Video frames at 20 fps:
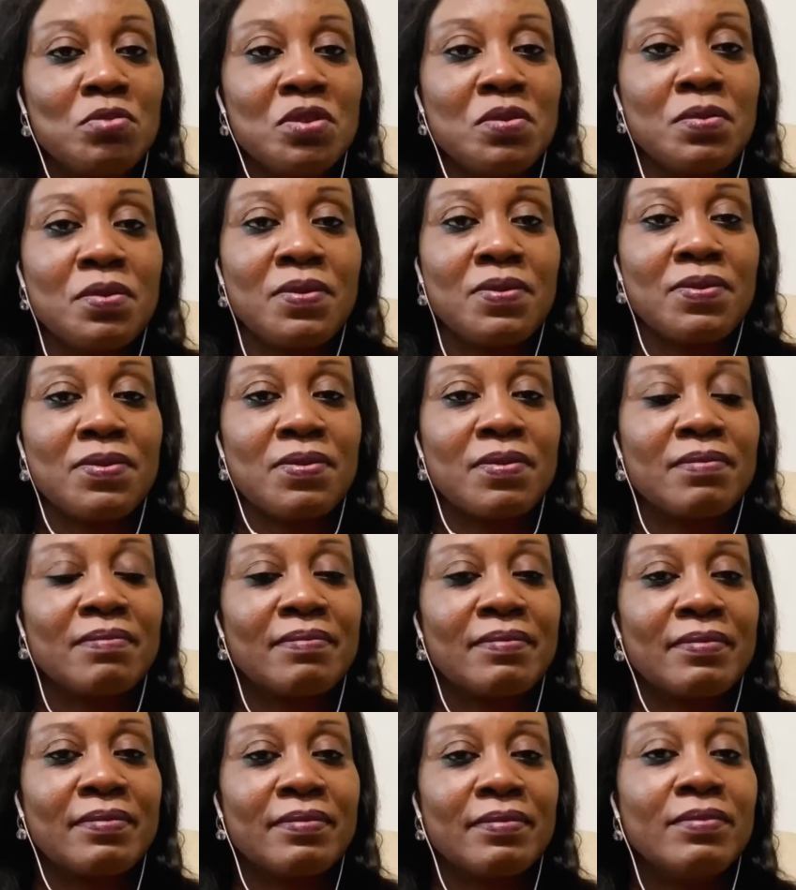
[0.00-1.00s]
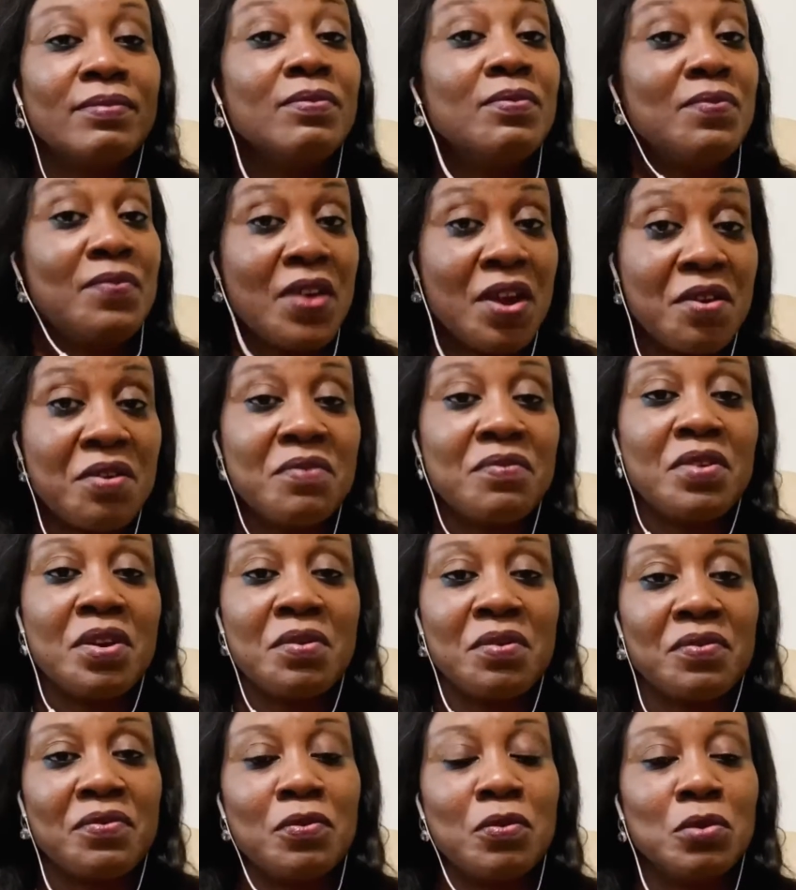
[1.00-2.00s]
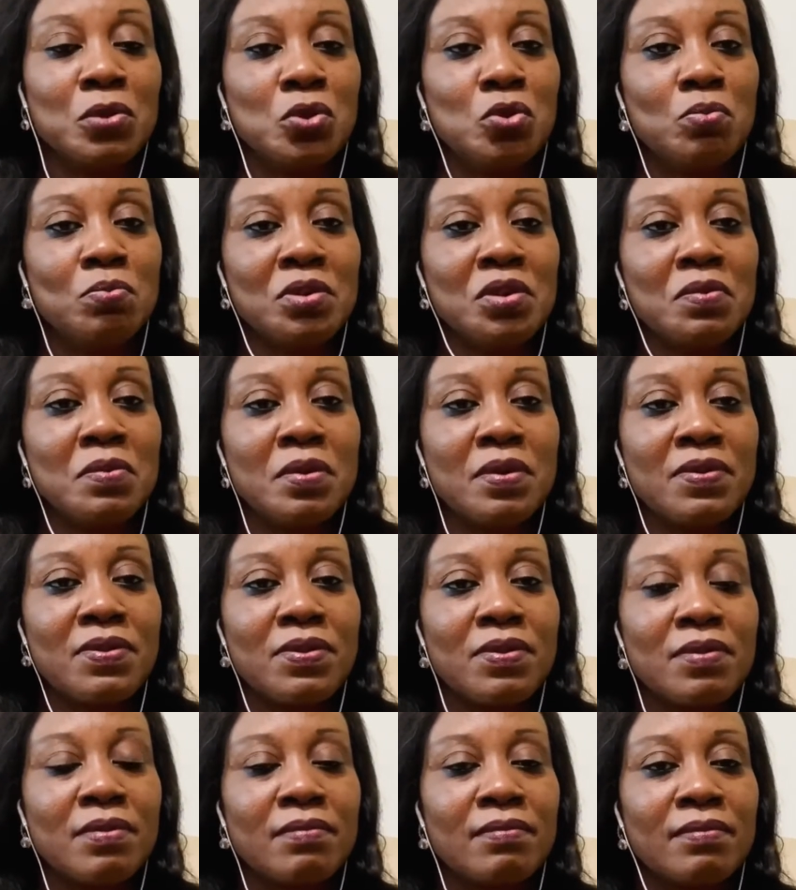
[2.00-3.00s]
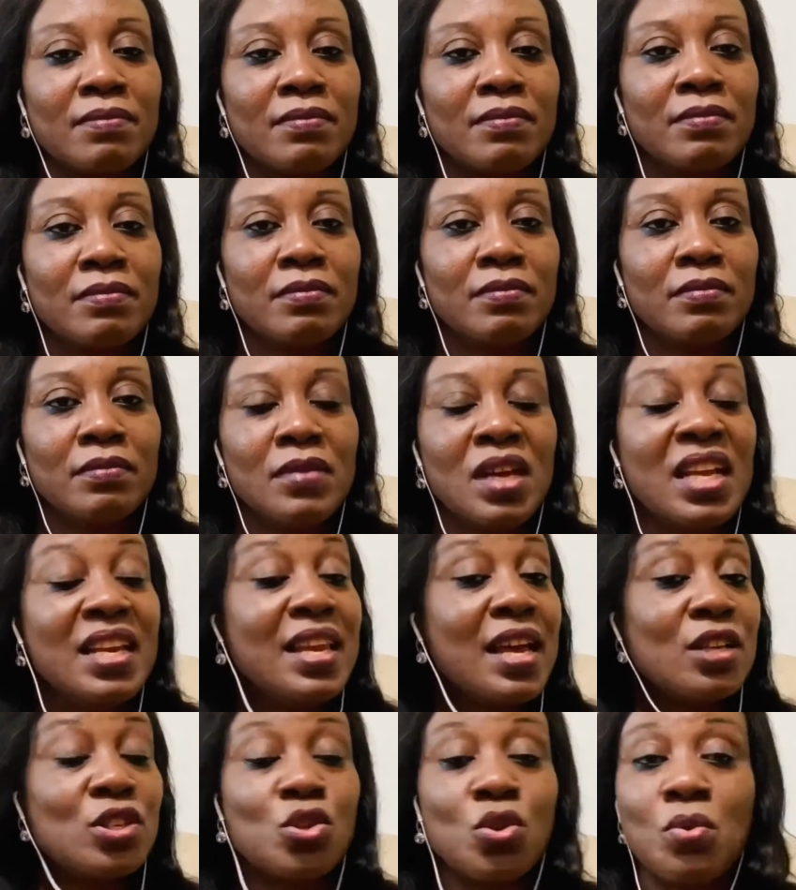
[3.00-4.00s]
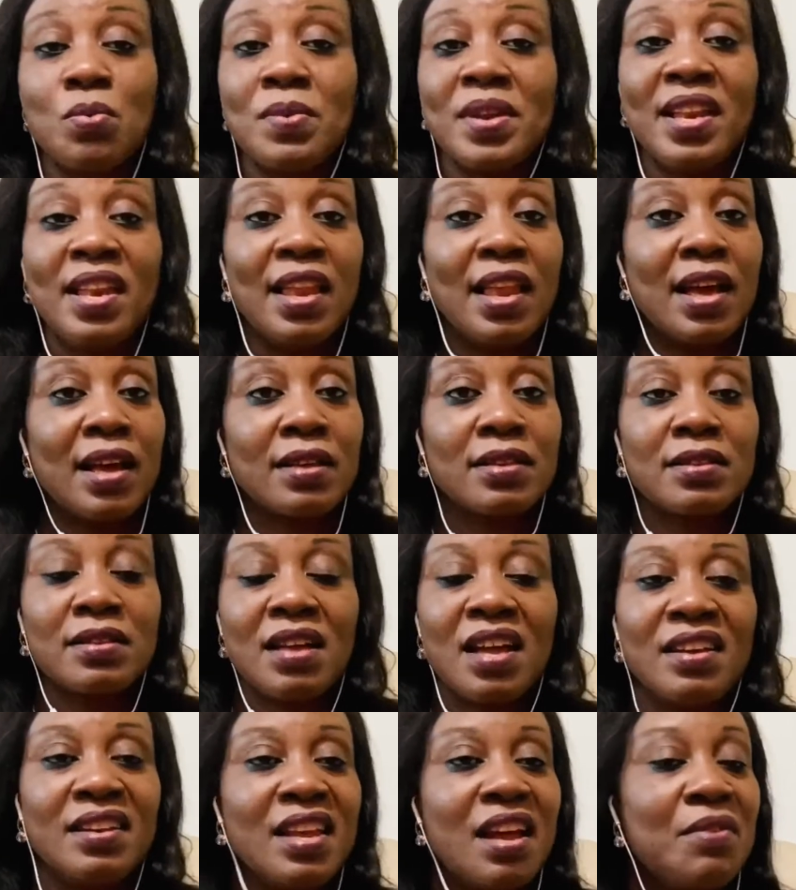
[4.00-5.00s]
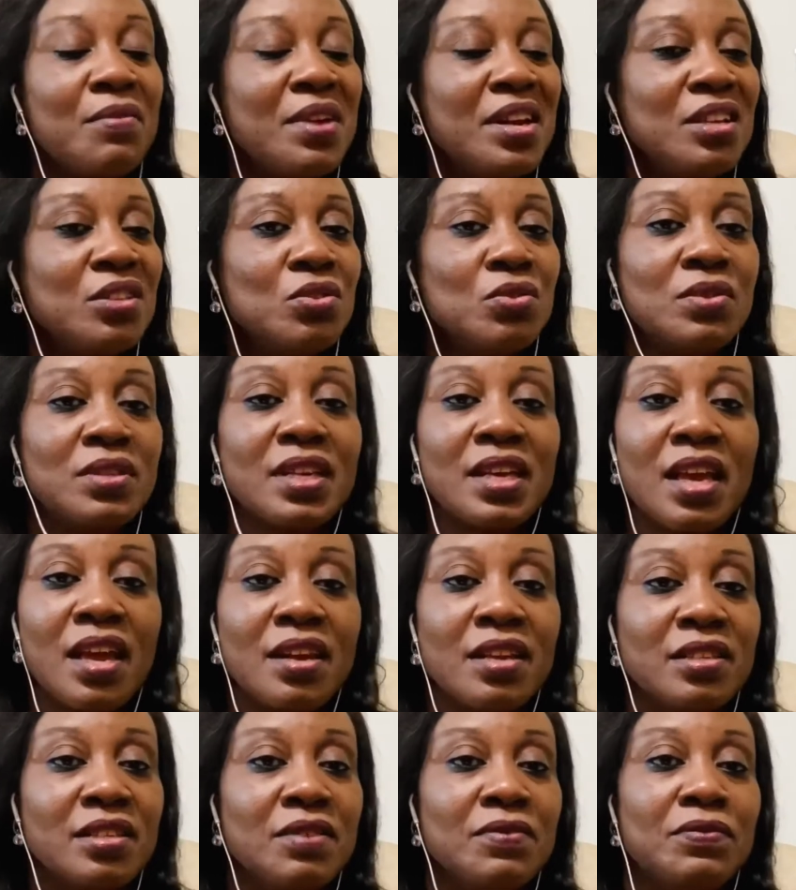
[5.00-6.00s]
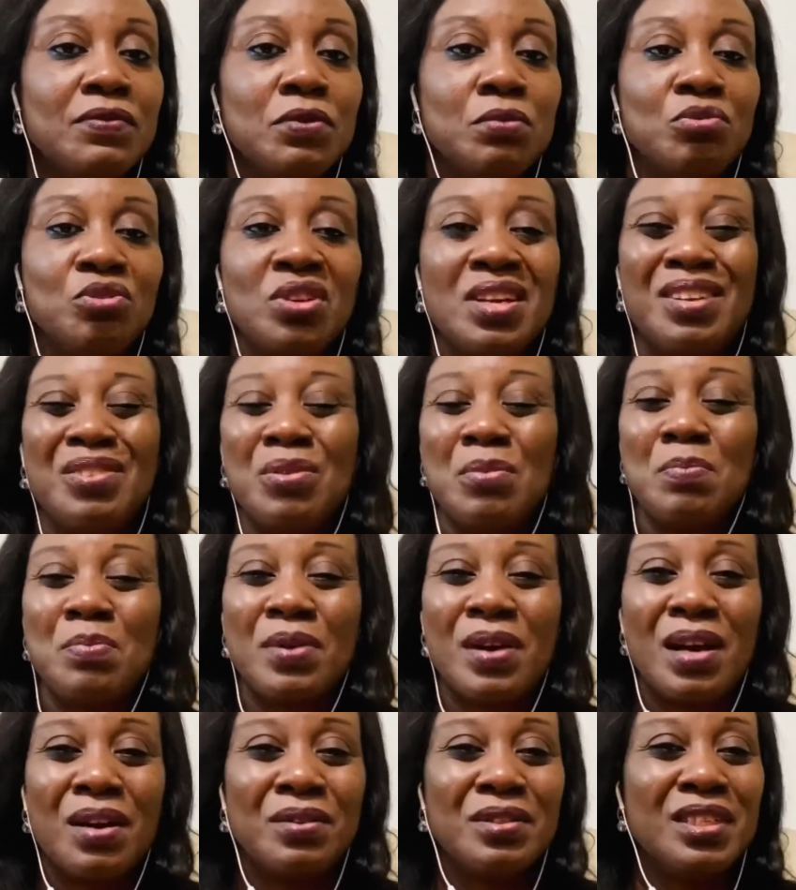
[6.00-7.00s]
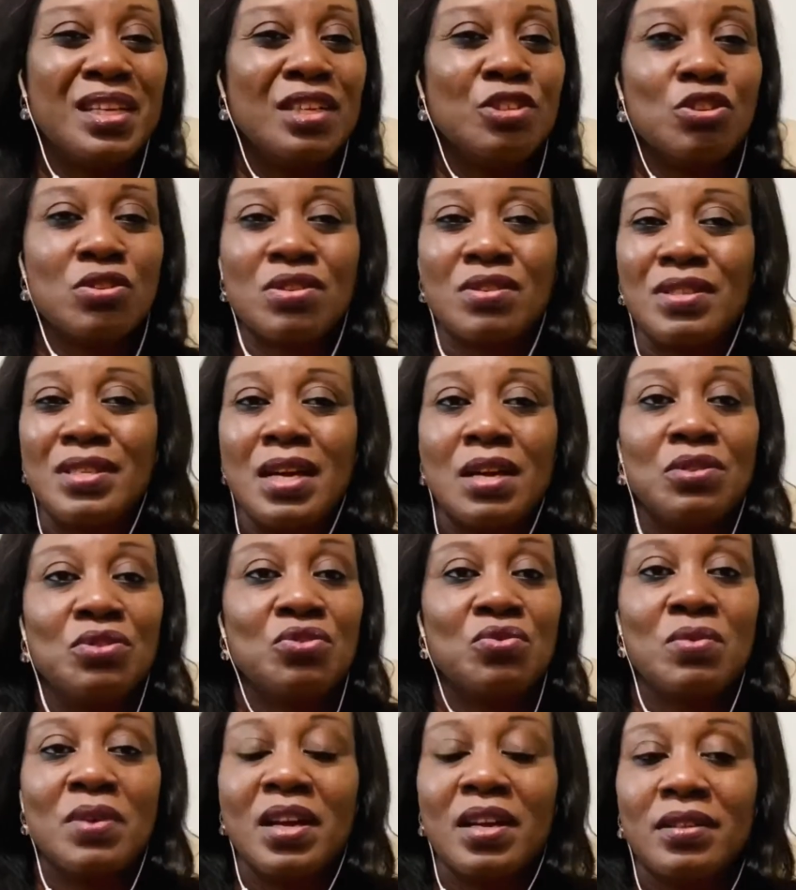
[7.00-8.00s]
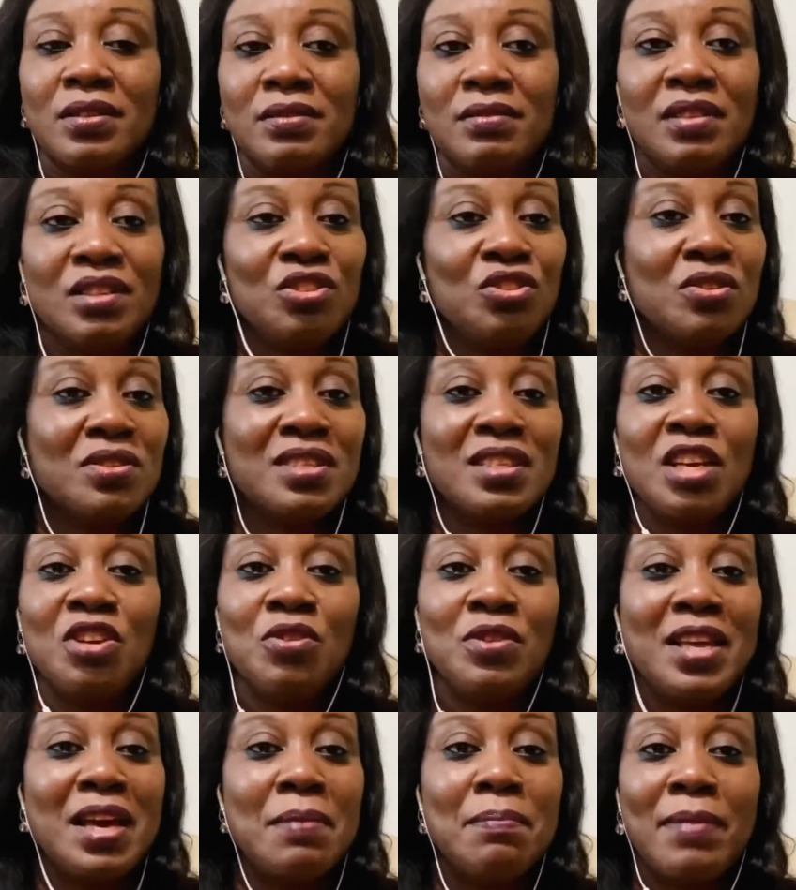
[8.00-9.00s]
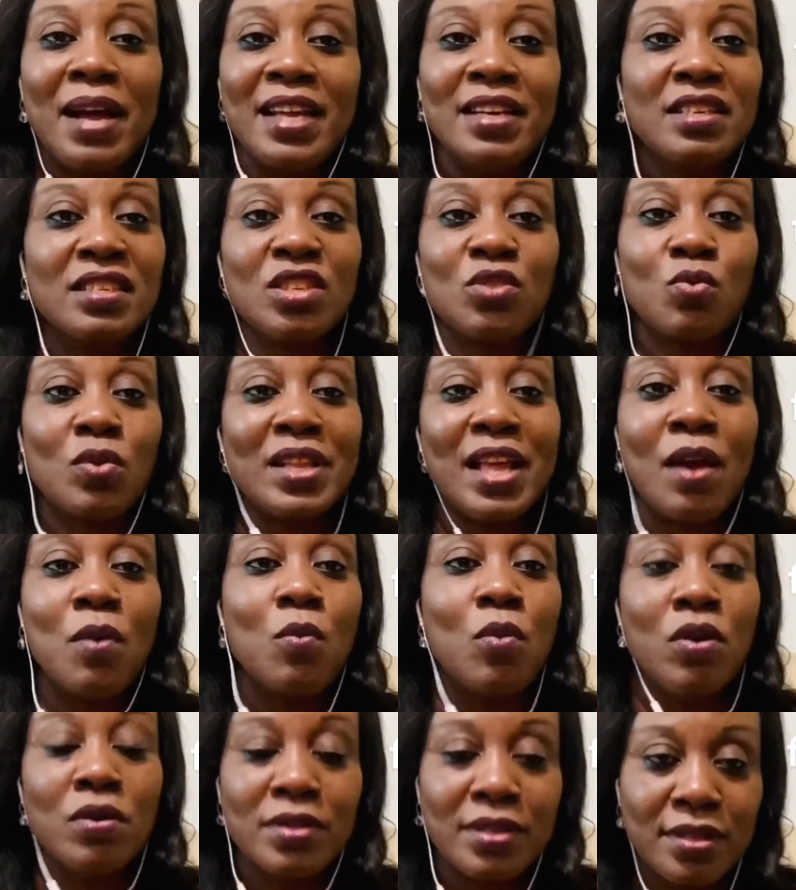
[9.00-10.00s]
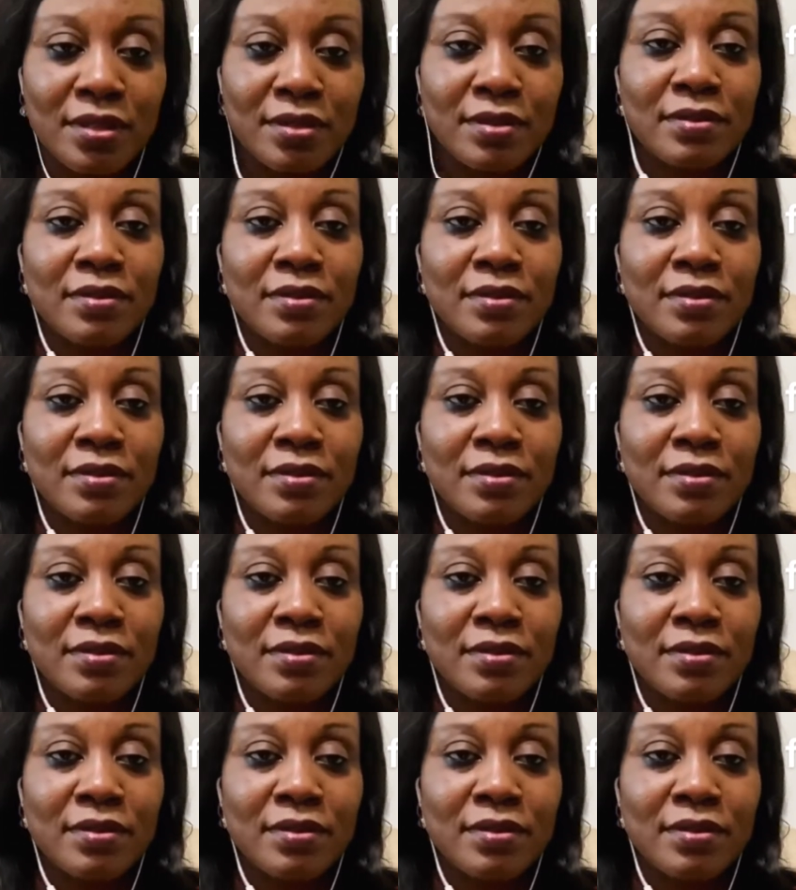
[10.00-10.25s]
with. Very, very fun to be with. They are so relaxed and they are ready to take anything from you. They are not proud. They are just down to earth. They just tell you their mind. This is what I want.